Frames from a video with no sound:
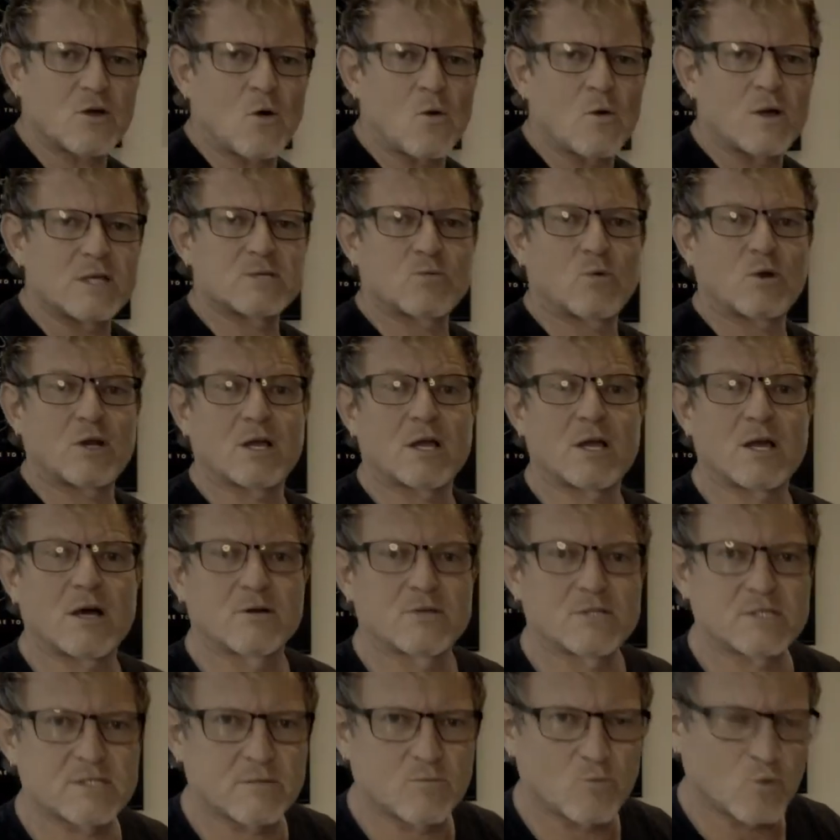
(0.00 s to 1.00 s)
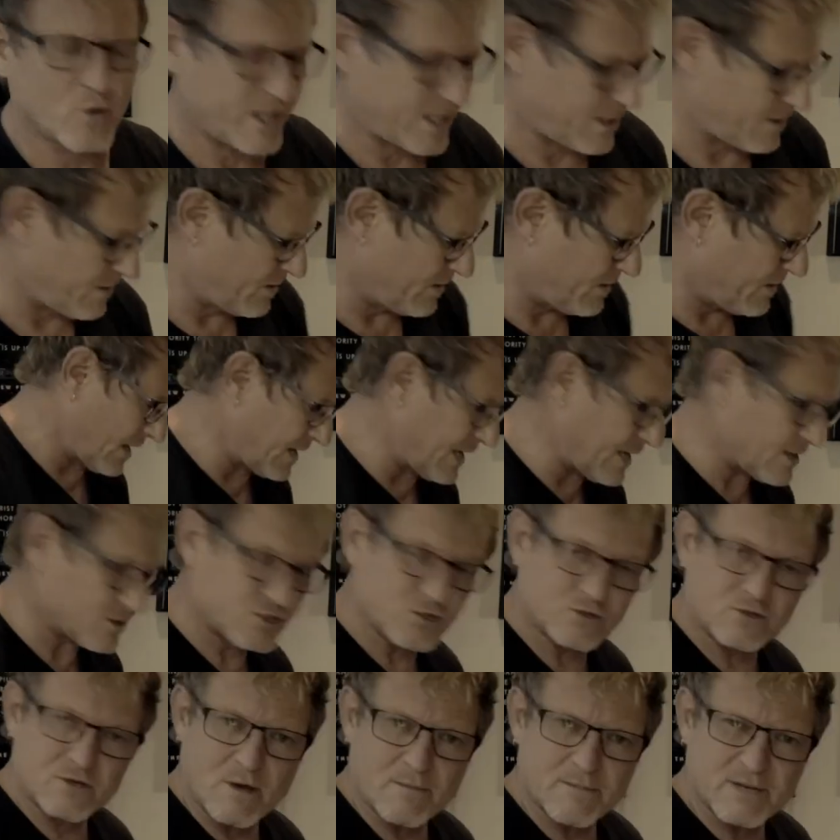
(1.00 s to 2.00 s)
always want to go somewhere. Here's
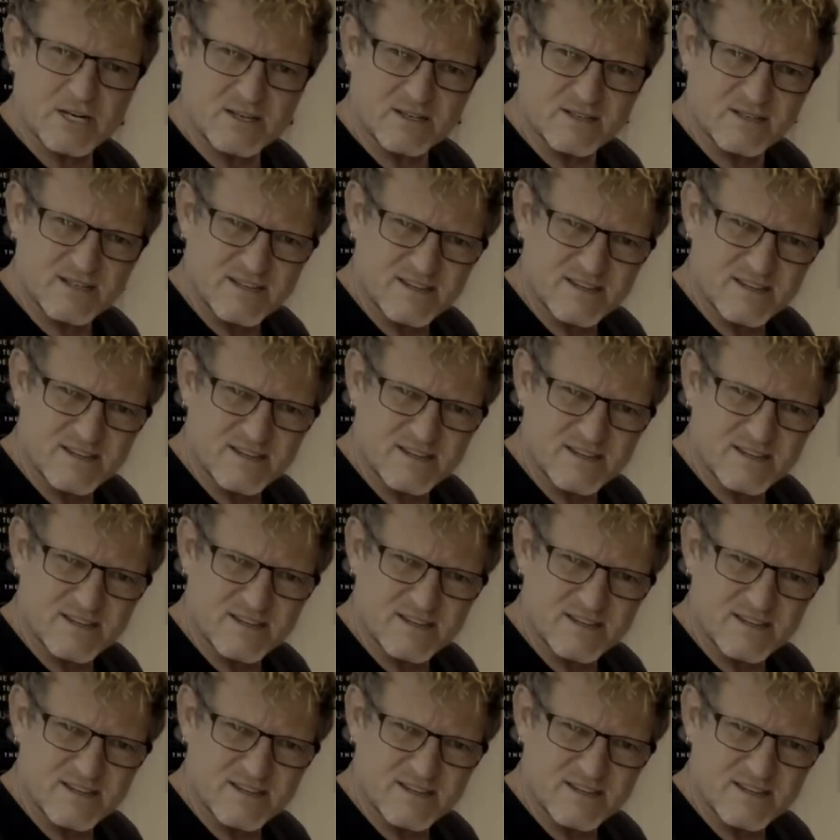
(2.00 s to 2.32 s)
your dominant.